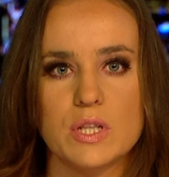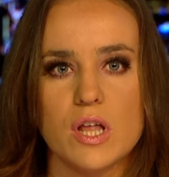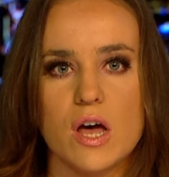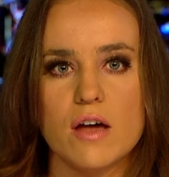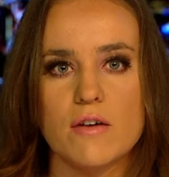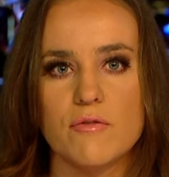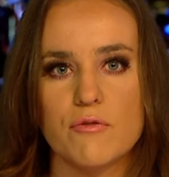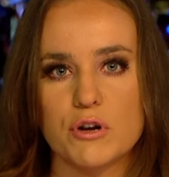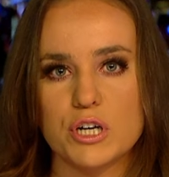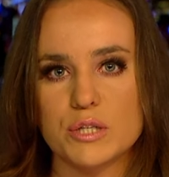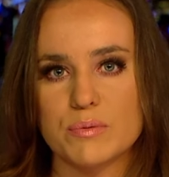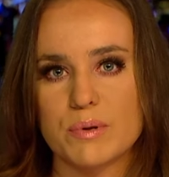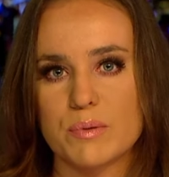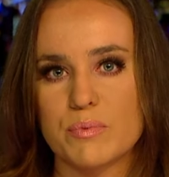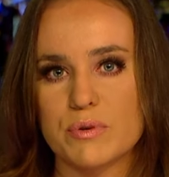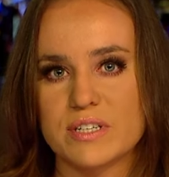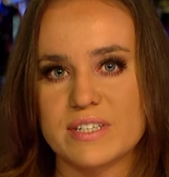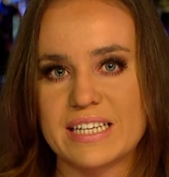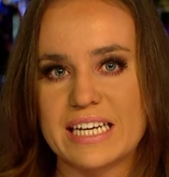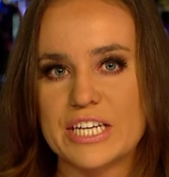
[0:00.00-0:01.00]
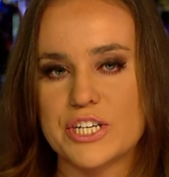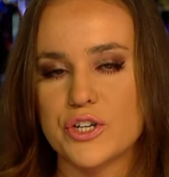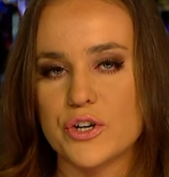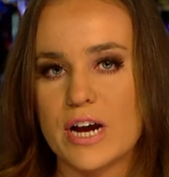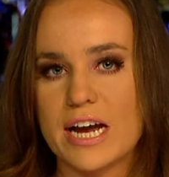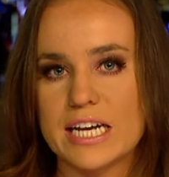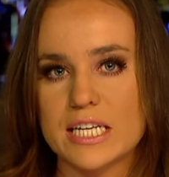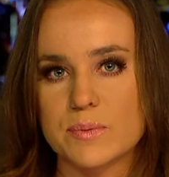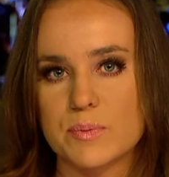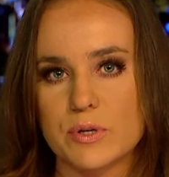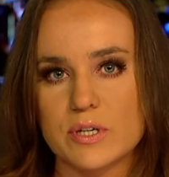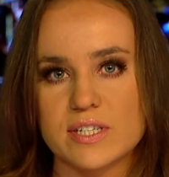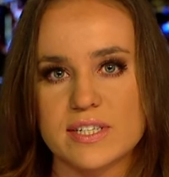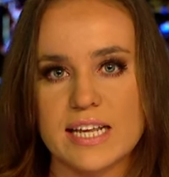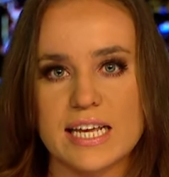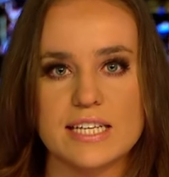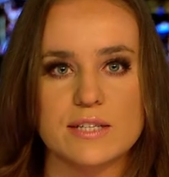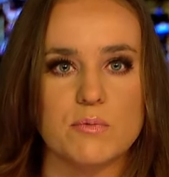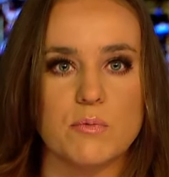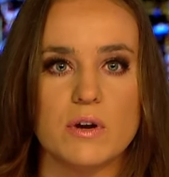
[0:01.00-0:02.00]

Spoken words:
a law enforcement procedure expert says